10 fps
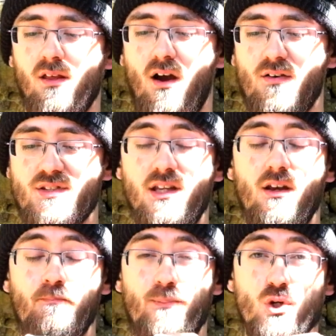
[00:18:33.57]
I've seen a
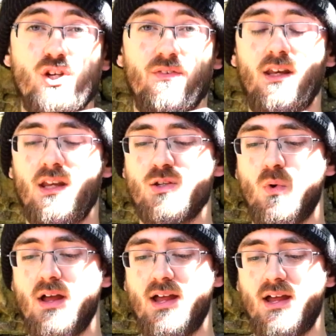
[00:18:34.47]
bunch of indies
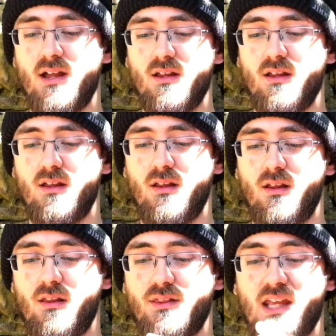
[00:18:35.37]
where
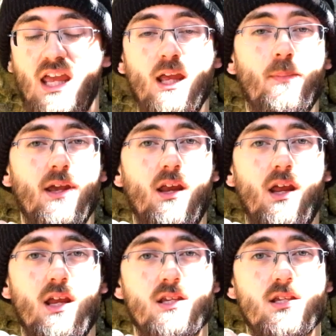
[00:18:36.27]
the kingpin
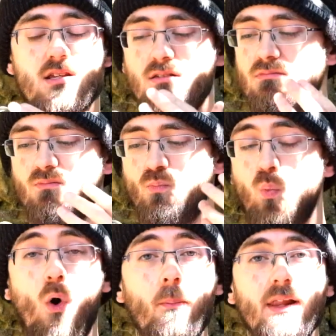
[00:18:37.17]
is
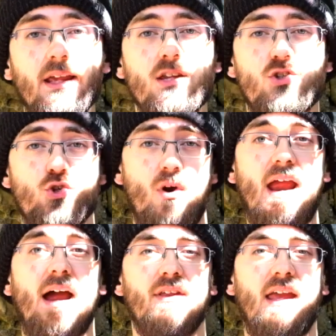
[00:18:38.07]
wobbly straight
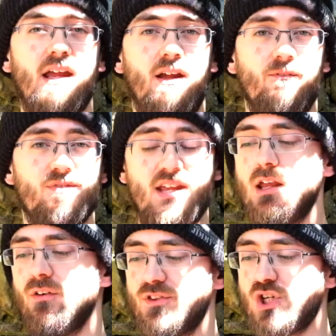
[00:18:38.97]
out the gate. Take
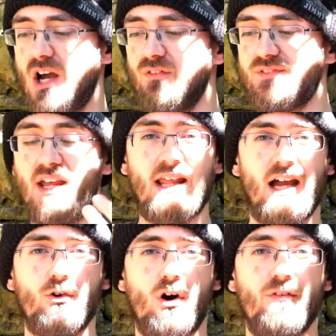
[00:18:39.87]
it off the shelf, take the
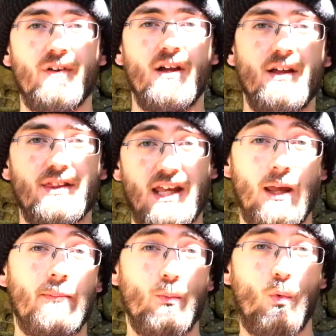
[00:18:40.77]
hanger off, the
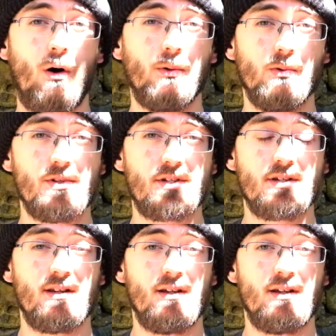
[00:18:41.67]
kingpin wobbles.